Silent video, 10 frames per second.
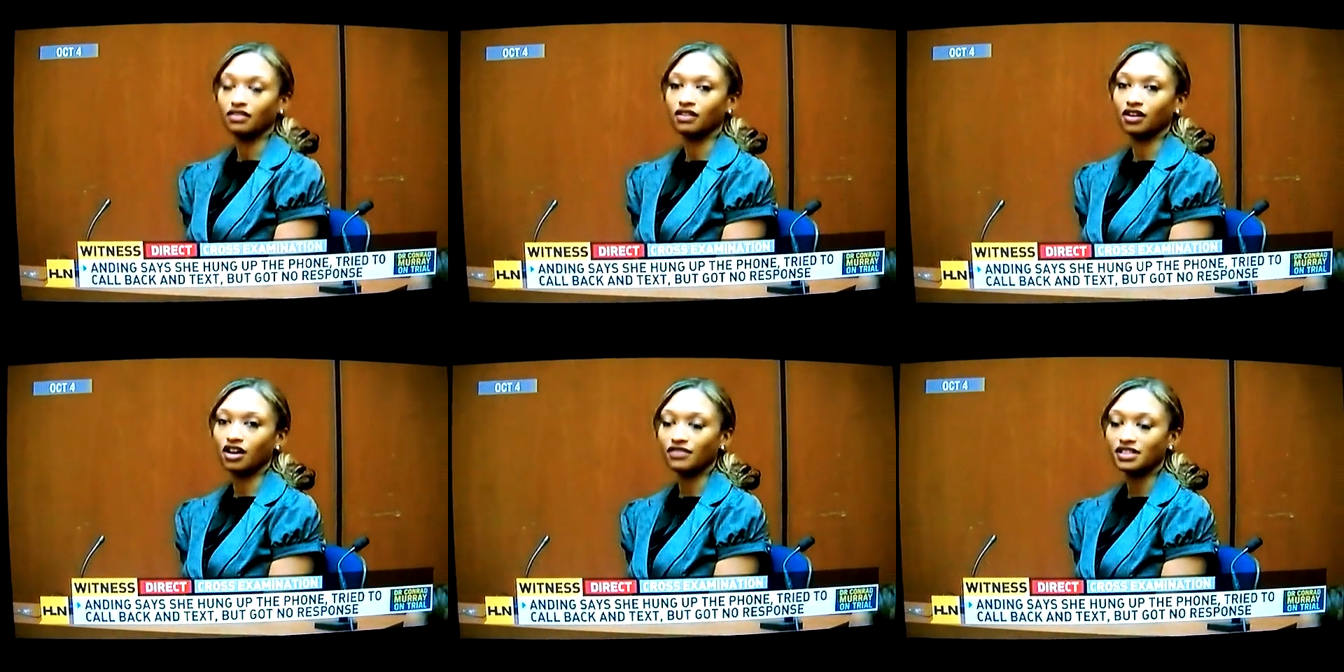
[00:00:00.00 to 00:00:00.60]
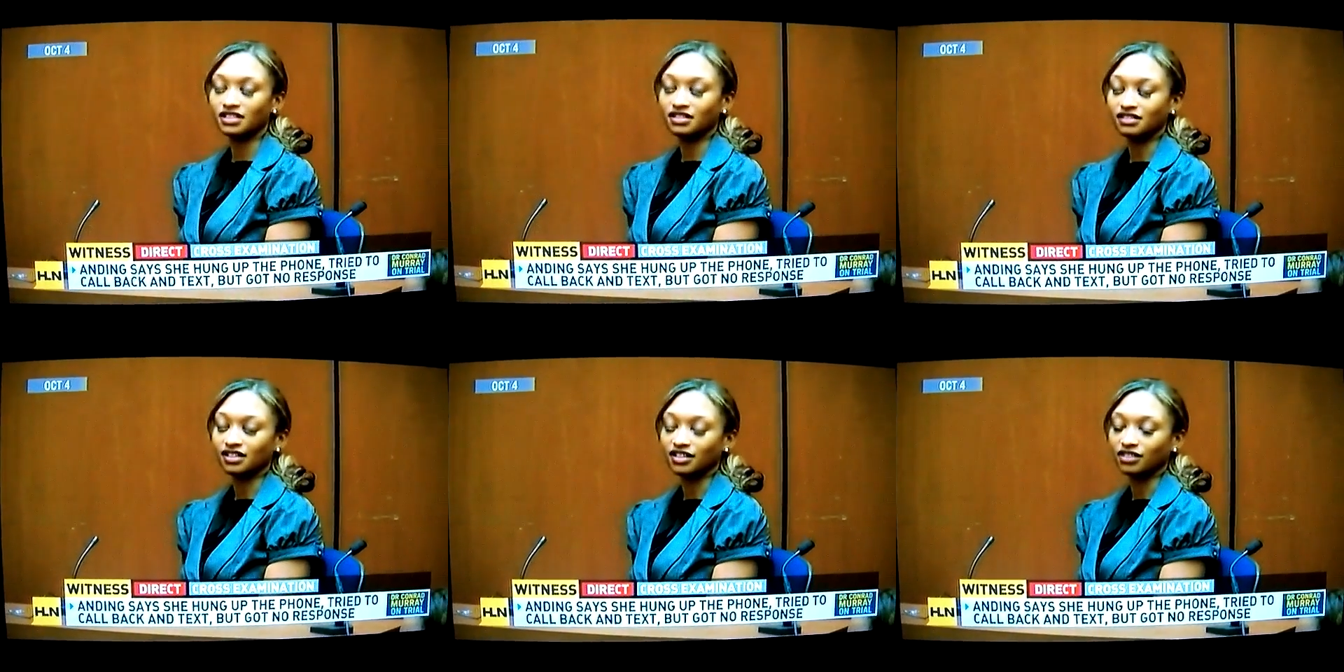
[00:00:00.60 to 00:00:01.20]
The coughing
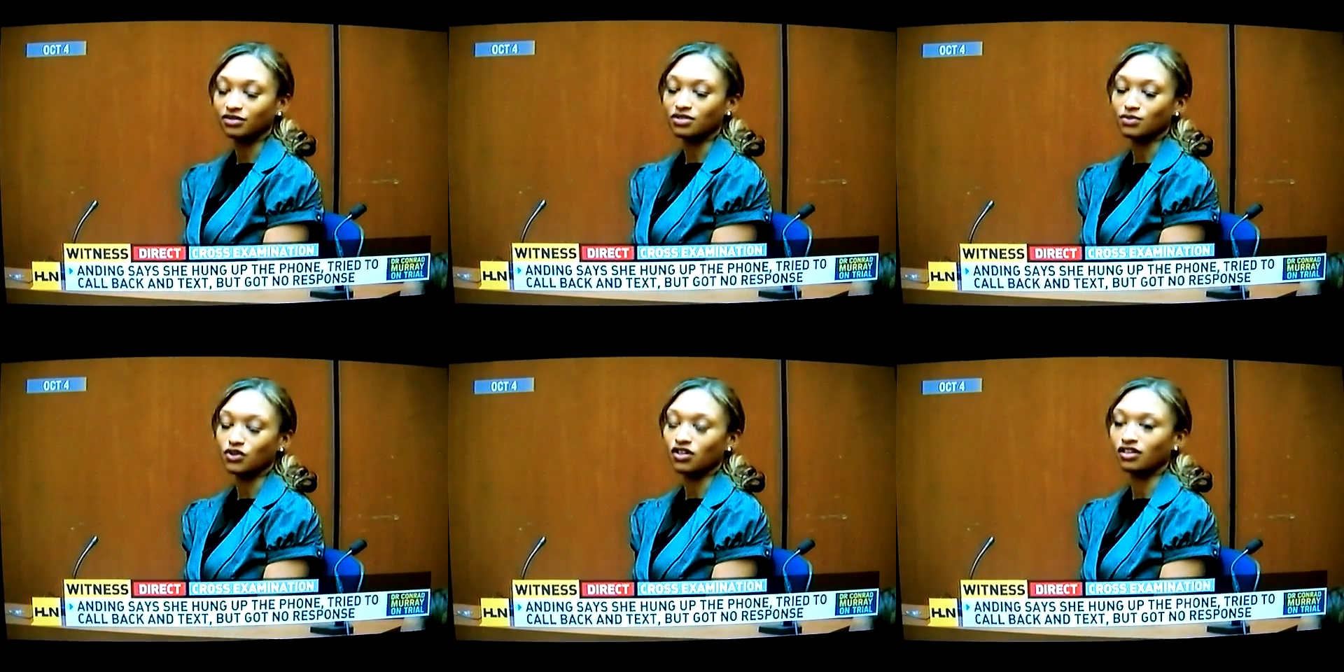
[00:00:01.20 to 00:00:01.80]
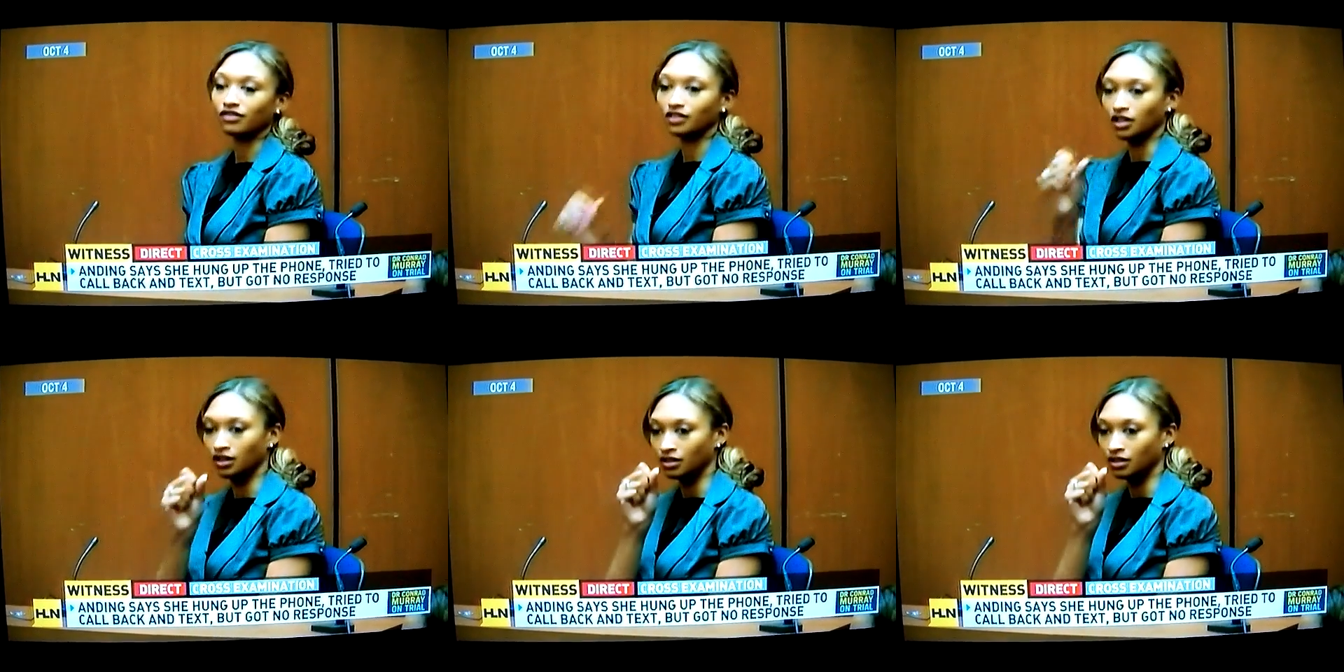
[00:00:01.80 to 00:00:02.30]
sounds I heard was more of